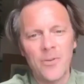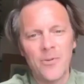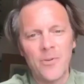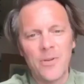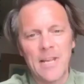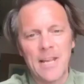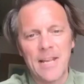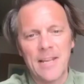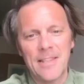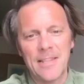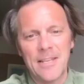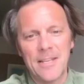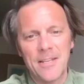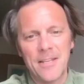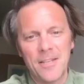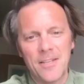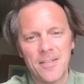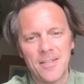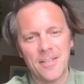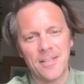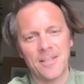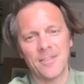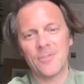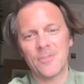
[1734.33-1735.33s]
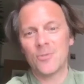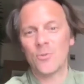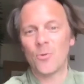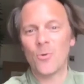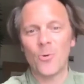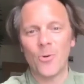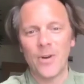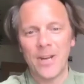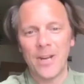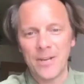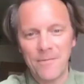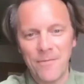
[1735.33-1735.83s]
UK theatre scene,
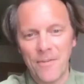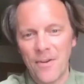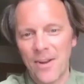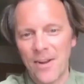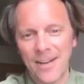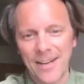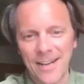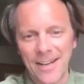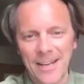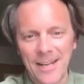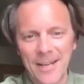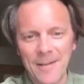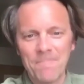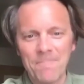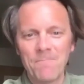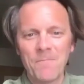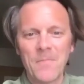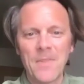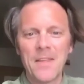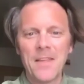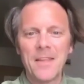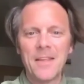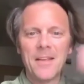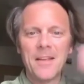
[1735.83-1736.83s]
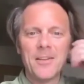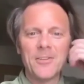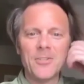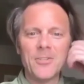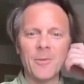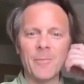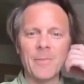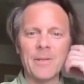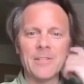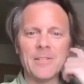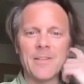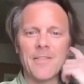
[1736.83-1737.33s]
saw it finally. I
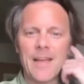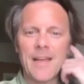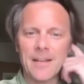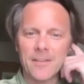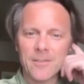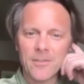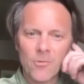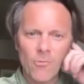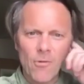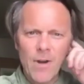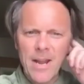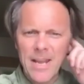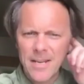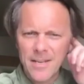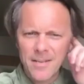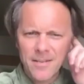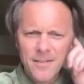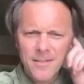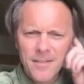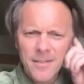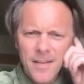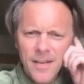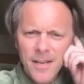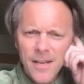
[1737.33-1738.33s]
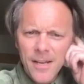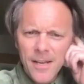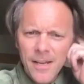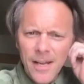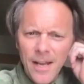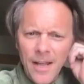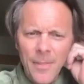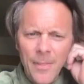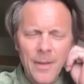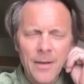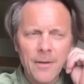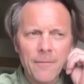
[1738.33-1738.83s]
mean, so that's great.
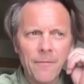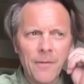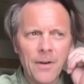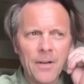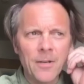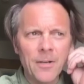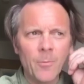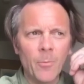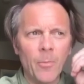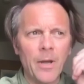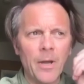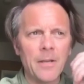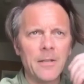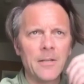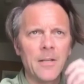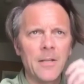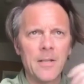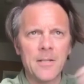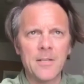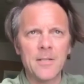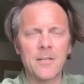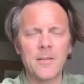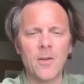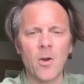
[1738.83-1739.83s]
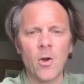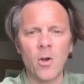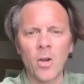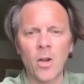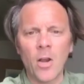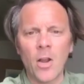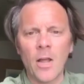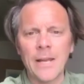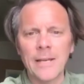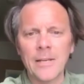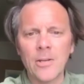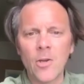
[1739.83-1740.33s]
And then a friend of mine
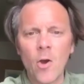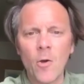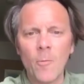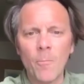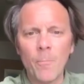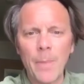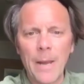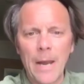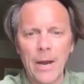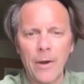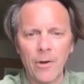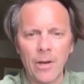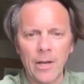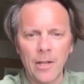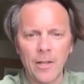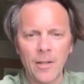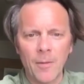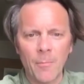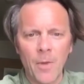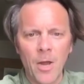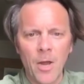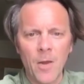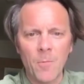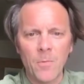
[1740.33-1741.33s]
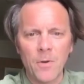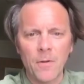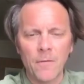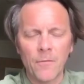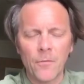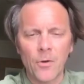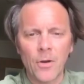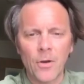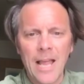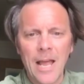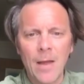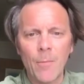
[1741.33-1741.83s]
online comparing at the moment
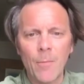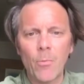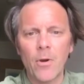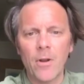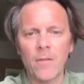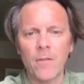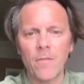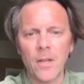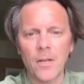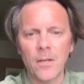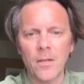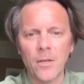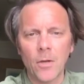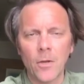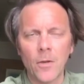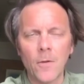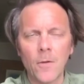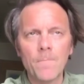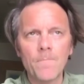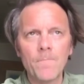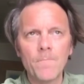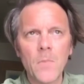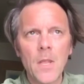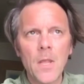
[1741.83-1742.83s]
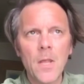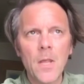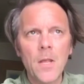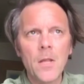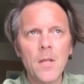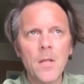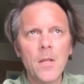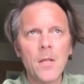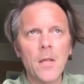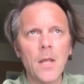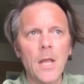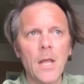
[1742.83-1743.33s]
for a cabaret venue,
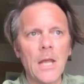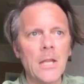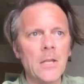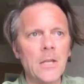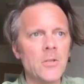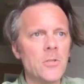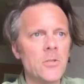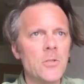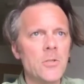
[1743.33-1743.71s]
and